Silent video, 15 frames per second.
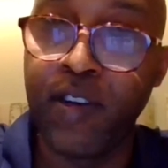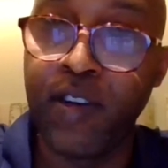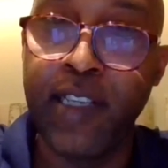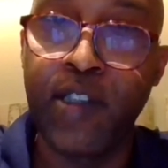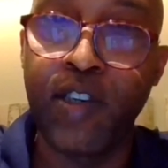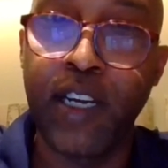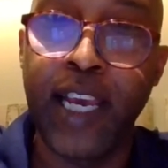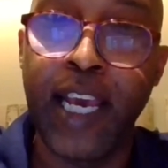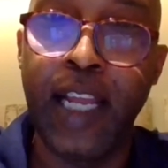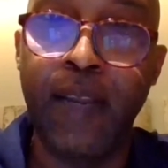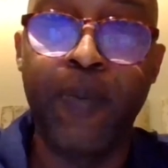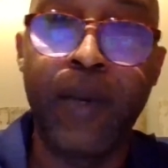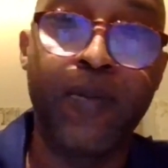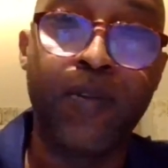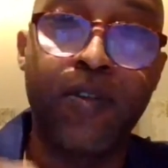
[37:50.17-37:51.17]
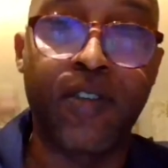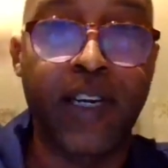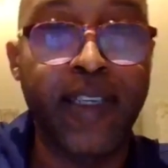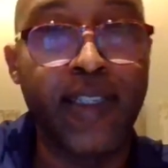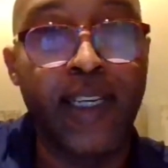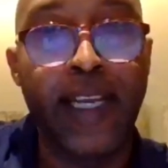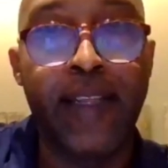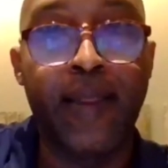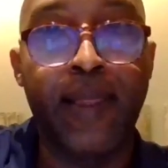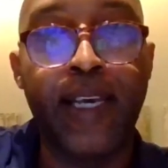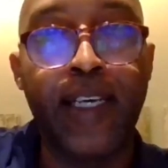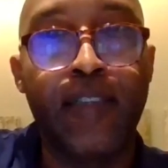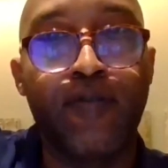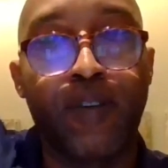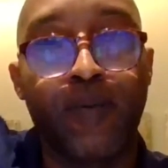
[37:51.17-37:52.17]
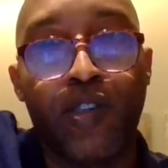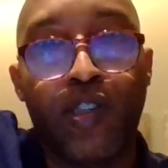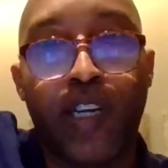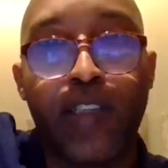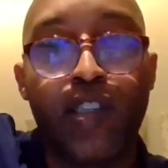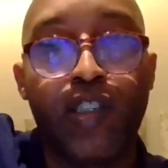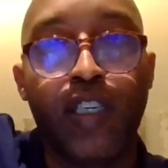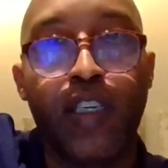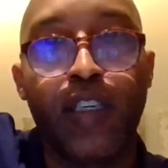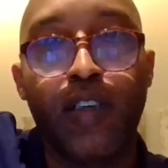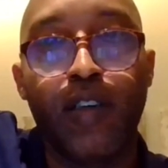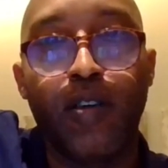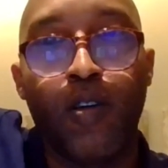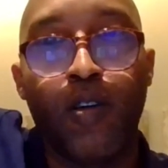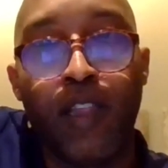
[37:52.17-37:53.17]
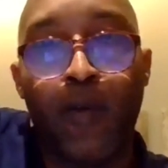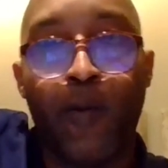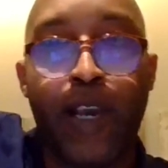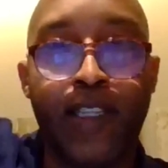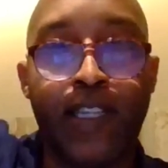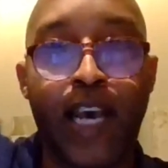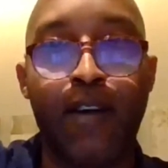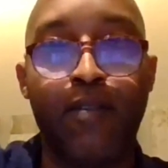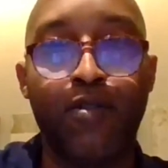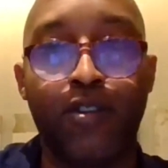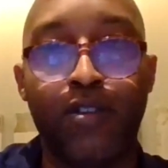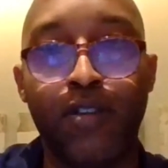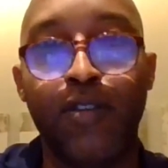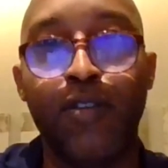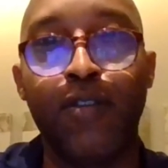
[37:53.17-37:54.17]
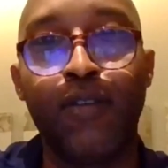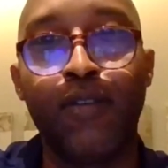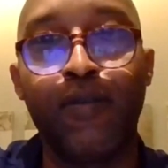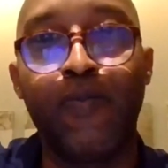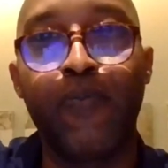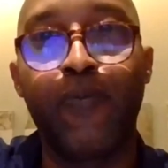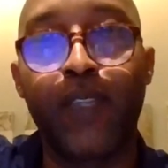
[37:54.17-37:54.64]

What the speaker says: literally help people to translate things from strategy all the way down to